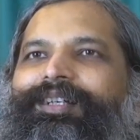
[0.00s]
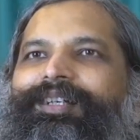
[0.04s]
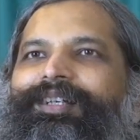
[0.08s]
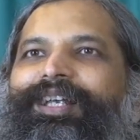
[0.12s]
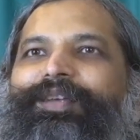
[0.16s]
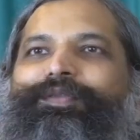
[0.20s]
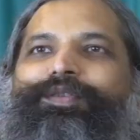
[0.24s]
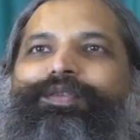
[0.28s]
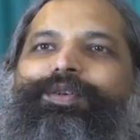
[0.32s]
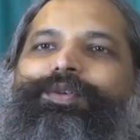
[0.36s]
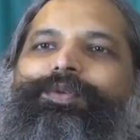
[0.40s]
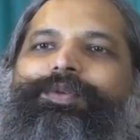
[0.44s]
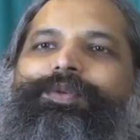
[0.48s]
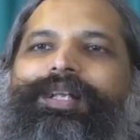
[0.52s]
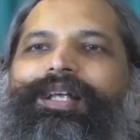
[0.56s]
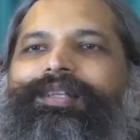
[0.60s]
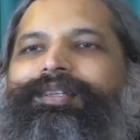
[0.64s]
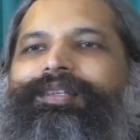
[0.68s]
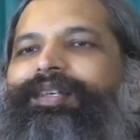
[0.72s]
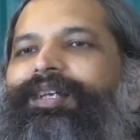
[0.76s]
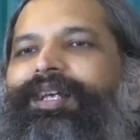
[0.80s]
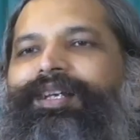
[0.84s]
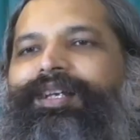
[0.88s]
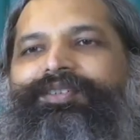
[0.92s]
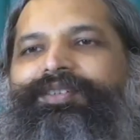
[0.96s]
If you do
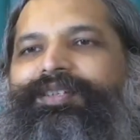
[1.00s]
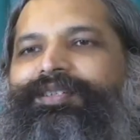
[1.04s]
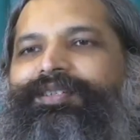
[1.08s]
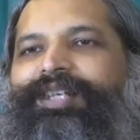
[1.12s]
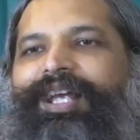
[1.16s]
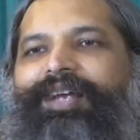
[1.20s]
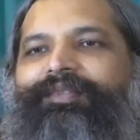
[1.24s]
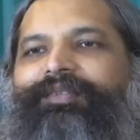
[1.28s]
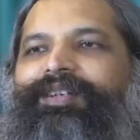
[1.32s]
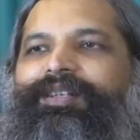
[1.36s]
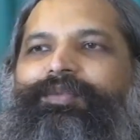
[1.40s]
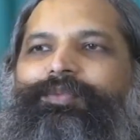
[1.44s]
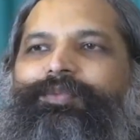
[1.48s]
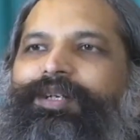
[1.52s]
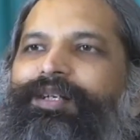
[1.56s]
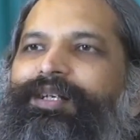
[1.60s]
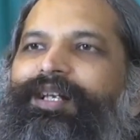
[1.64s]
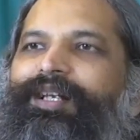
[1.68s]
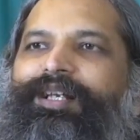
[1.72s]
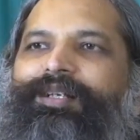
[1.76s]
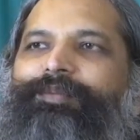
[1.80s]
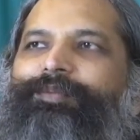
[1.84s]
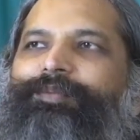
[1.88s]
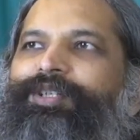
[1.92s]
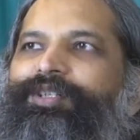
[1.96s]
nothing and just have it work
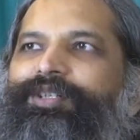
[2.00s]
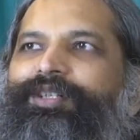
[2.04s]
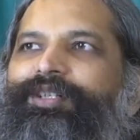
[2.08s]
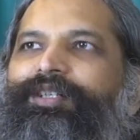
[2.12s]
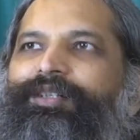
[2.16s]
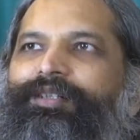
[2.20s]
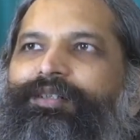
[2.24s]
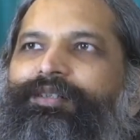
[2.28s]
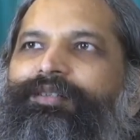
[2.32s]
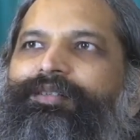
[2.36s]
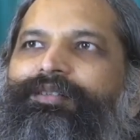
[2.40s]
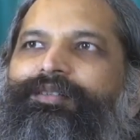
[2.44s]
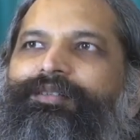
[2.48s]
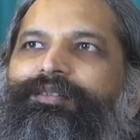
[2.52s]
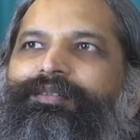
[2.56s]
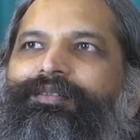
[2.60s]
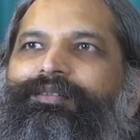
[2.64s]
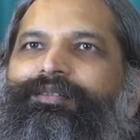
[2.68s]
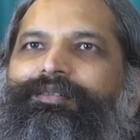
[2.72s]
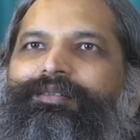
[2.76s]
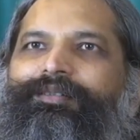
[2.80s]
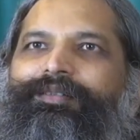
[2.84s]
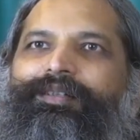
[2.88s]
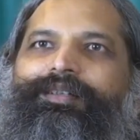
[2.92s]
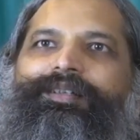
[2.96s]
like a machine,
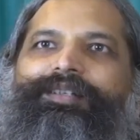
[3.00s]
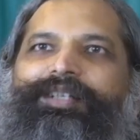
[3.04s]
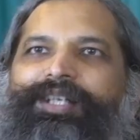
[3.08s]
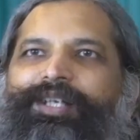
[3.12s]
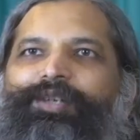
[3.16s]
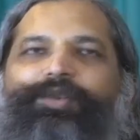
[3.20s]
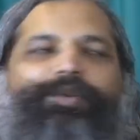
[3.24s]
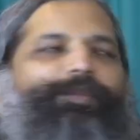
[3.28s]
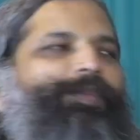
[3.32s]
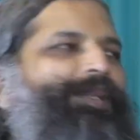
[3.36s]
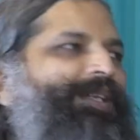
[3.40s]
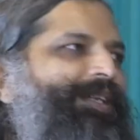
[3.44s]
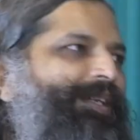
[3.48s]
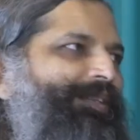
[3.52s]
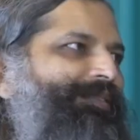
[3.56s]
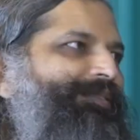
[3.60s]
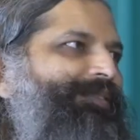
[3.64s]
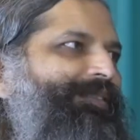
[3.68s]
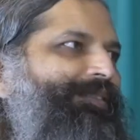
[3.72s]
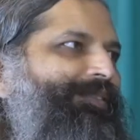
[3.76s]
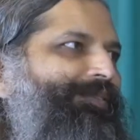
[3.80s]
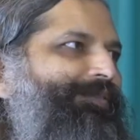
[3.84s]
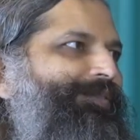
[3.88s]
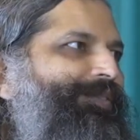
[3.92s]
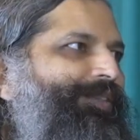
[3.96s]

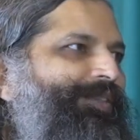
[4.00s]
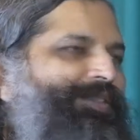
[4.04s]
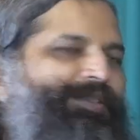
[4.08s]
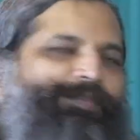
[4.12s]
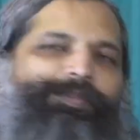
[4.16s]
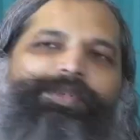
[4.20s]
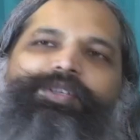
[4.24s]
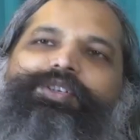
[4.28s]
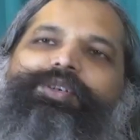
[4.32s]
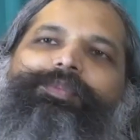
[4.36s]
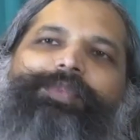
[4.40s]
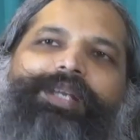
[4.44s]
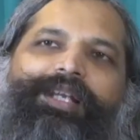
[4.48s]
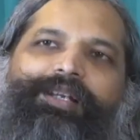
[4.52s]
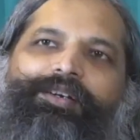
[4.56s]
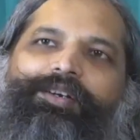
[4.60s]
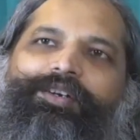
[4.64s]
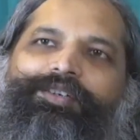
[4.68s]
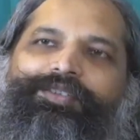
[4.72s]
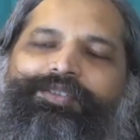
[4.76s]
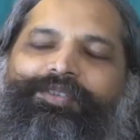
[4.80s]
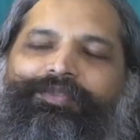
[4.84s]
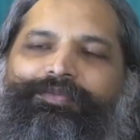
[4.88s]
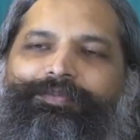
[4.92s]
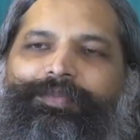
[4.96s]
dehumanizing, of course, but you make
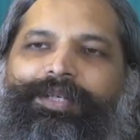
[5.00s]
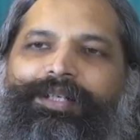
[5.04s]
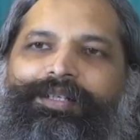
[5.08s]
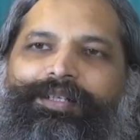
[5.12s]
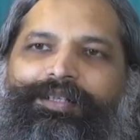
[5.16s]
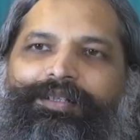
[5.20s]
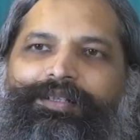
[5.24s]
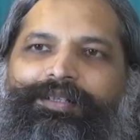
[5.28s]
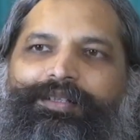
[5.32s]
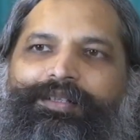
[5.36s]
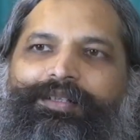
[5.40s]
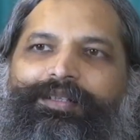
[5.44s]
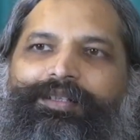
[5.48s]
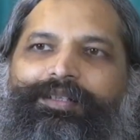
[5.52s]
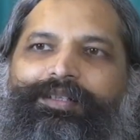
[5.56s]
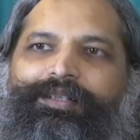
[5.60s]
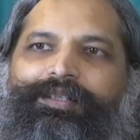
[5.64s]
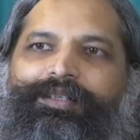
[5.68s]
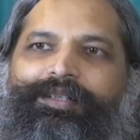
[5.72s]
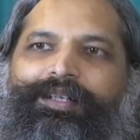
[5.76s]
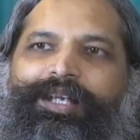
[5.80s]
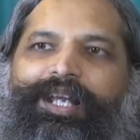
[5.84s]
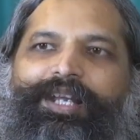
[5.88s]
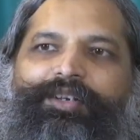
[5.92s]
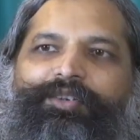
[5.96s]
lots of money.
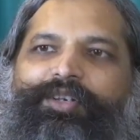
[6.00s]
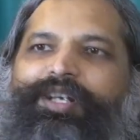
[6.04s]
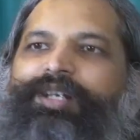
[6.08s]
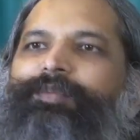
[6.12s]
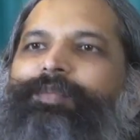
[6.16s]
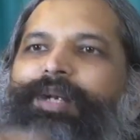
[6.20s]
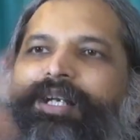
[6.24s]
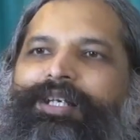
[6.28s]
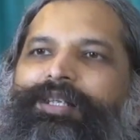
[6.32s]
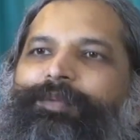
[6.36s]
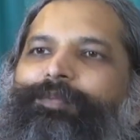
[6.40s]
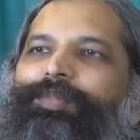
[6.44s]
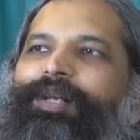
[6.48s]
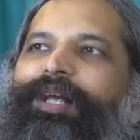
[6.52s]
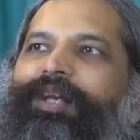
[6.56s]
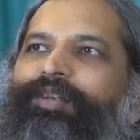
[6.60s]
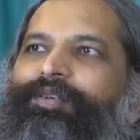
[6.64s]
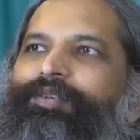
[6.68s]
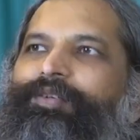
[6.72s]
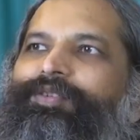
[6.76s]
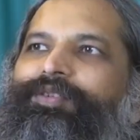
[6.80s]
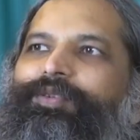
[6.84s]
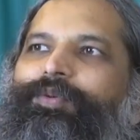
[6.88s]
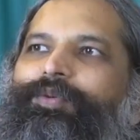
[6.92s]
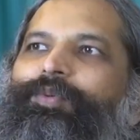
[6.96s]
And you can multiply
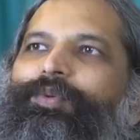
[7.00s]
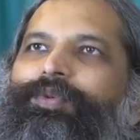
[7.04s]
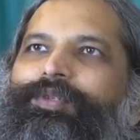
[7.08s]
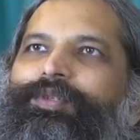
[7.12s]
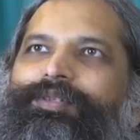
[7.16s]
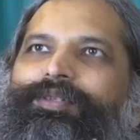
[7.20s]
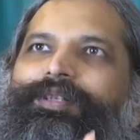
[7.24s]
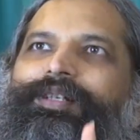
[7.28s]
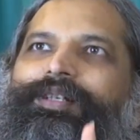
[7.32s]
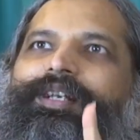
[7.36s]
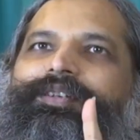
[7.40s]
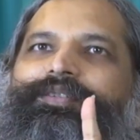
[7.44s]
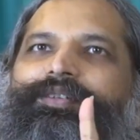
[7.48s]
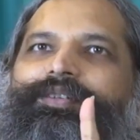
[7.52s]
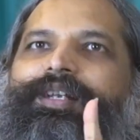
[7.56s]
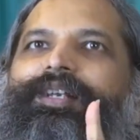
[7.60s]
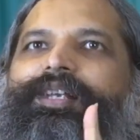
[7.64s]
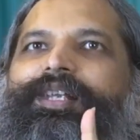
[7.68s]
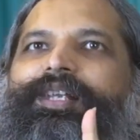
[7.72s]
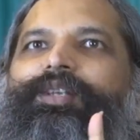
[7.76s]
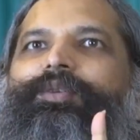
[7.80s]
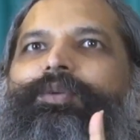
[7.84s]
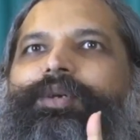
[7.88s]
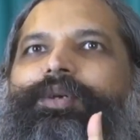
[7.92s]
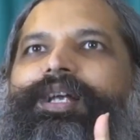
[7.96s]
your schools.
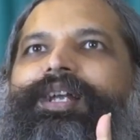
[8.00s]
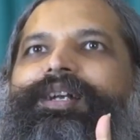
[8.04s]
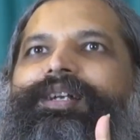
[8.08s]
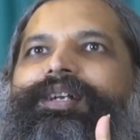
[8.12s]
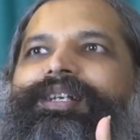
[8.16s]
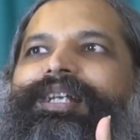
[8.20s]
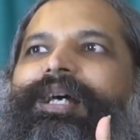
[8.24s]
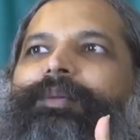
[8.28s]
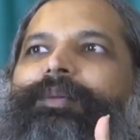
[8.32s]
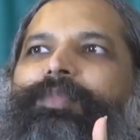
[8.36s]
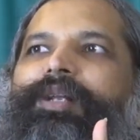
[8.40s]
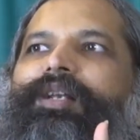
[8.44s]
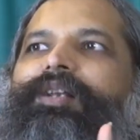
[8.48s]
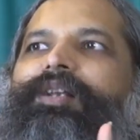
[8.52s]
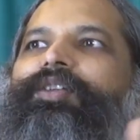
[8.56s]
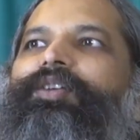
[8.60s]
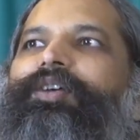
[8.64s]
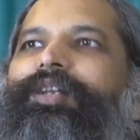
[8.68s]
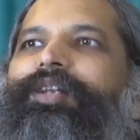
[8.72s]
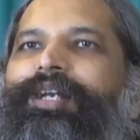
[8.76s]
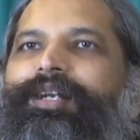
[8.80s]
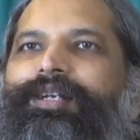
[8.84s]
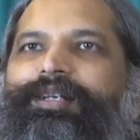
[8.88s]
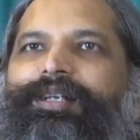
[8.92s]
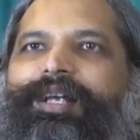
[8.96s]
Literally, you can double
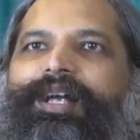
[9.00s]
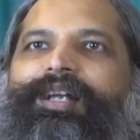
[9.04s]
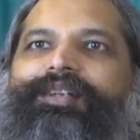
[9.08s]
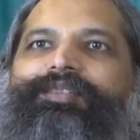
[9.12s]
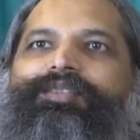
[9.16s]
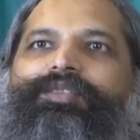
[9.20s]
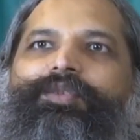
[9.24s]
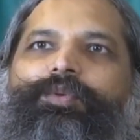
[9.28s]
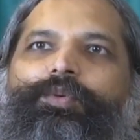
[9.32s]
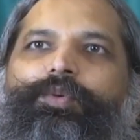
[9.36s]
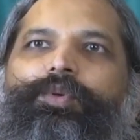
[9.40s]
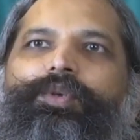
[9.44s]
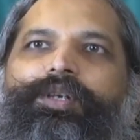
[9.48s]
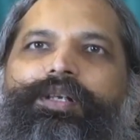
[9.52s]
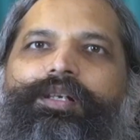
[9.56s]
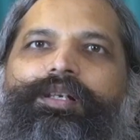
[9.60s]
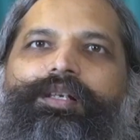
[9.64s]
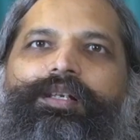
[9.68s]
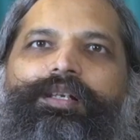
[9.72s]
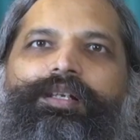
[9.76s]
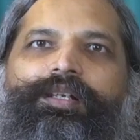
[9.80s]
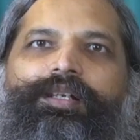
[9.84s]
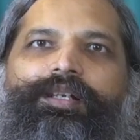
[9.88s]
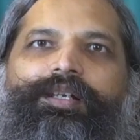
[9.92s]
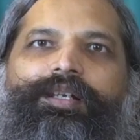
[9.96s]
your entire school
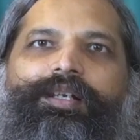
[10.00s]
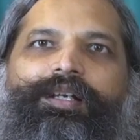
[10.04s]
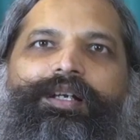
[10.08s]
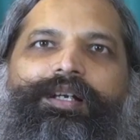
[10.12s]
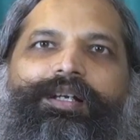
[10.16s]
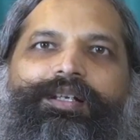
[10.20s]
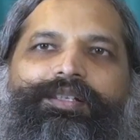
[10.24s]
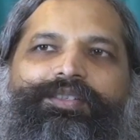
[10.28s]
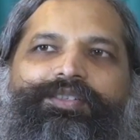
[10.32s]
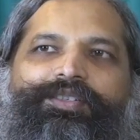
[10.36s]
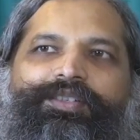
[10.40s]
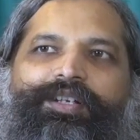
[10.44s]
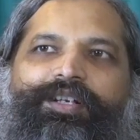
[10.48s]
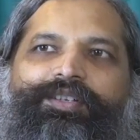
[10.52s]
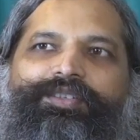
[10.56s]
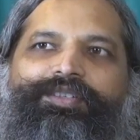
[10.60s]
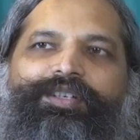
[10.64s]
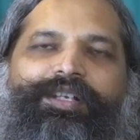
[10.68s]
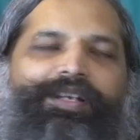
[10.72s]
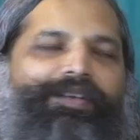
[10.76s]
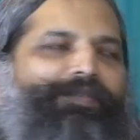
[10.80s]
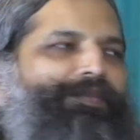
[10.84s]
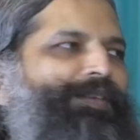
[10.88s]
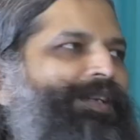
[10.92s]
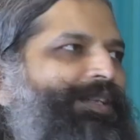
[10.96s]
uh,
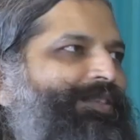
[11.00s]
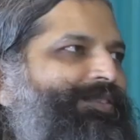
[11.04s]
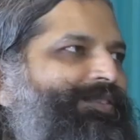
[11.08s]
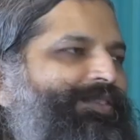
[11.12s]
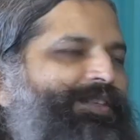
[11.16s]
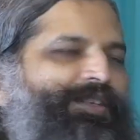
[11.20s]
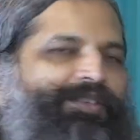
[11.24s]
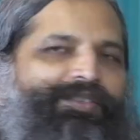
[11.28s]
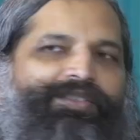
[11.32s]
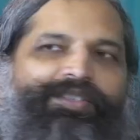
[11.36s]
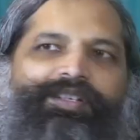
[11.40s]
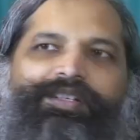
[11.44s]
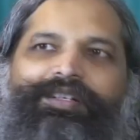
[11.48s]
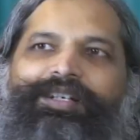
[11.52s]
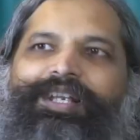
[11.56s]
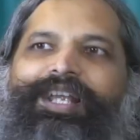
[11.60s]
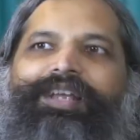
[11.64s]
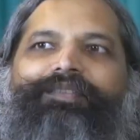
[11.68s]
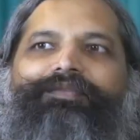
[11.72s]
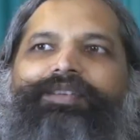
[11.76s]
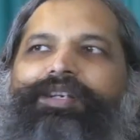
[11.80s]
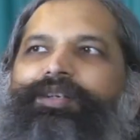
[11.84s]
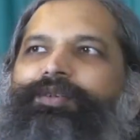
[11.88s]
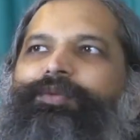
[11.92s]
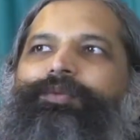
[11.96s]
structure, infrastructure
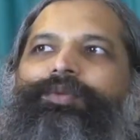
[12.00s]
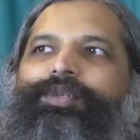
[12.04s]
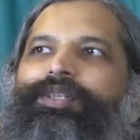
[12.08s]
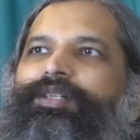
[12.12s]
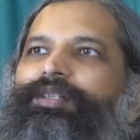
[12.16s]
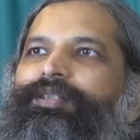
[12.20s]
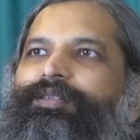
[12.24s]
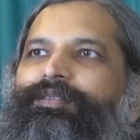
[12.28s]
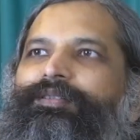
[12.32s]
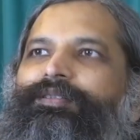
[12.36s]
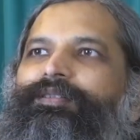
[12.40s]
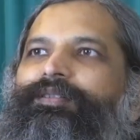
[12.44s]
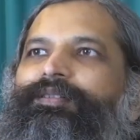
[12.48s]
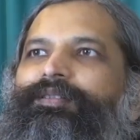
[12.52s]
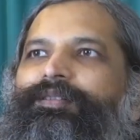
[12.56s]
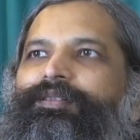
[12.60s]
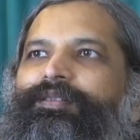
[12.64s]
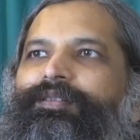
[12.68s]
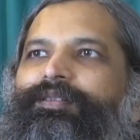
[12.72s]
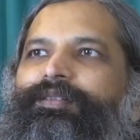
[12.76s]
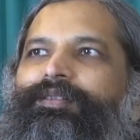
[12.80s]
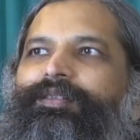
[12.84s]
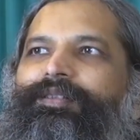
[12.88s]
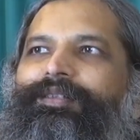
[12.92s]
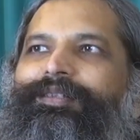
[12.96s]
every two years.
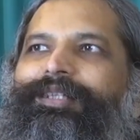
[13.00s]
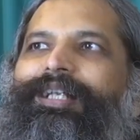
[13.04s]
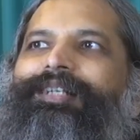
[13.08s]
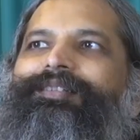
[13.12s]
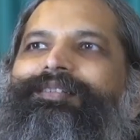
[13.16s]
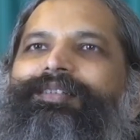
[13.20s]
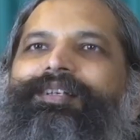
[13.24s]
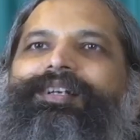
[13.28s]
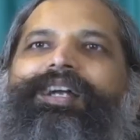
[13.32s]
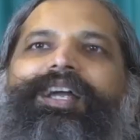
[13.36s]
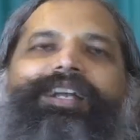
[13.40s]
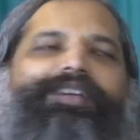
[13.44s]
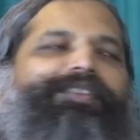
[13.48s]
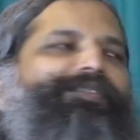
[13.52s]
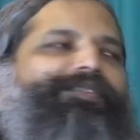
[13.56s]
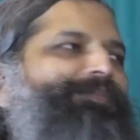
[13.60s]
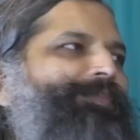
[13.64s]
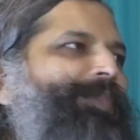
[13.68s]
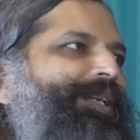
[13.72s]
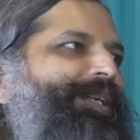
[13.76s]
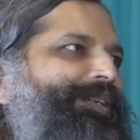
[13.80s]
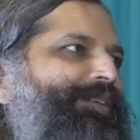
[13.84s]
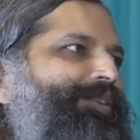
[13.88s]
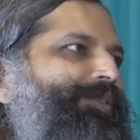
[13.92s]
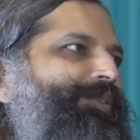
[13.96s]
That's the kind of
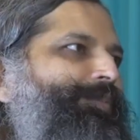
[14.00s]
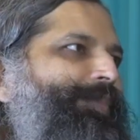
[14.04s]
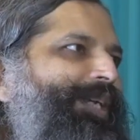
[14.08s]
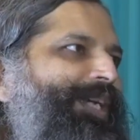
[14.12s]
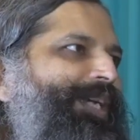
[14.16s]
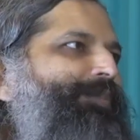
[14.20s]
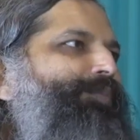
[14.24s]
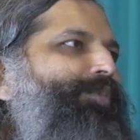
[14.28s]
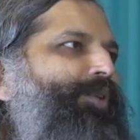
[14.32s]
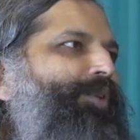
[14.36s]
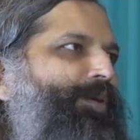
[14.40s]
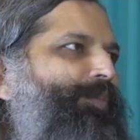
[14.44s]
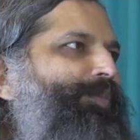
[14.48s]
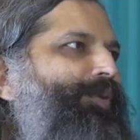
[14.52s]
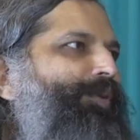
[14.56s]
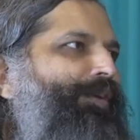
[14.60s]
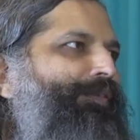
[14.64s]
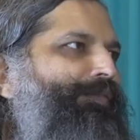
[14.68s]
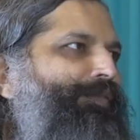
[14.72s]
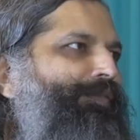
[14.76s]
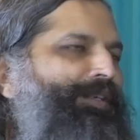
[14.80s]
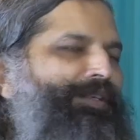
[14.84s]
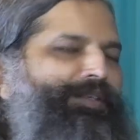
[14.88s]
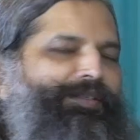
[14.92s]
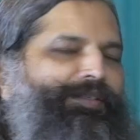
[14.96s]
money you make, pure
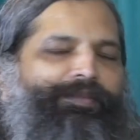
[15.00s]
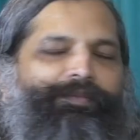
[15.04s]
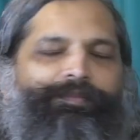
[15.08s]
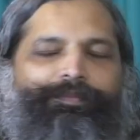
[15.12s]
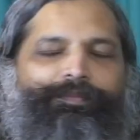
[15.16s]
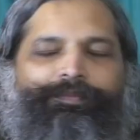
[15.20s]
profit.